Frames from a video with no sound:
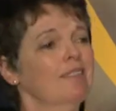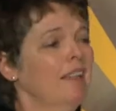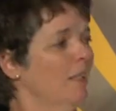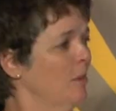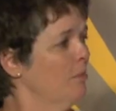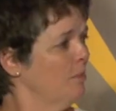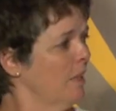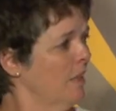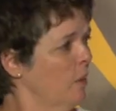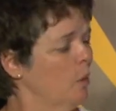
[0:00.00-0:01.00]
Um,
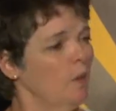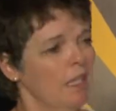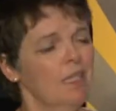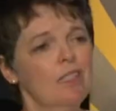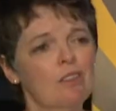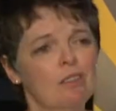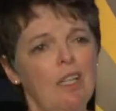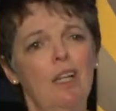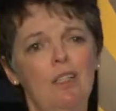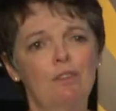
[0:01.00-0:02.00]
you know, is
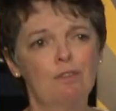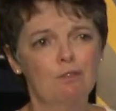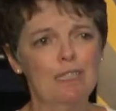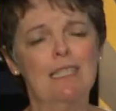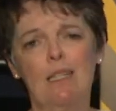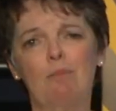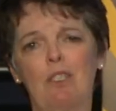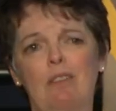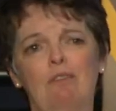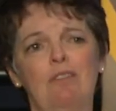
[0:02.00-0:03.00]
love redemptive?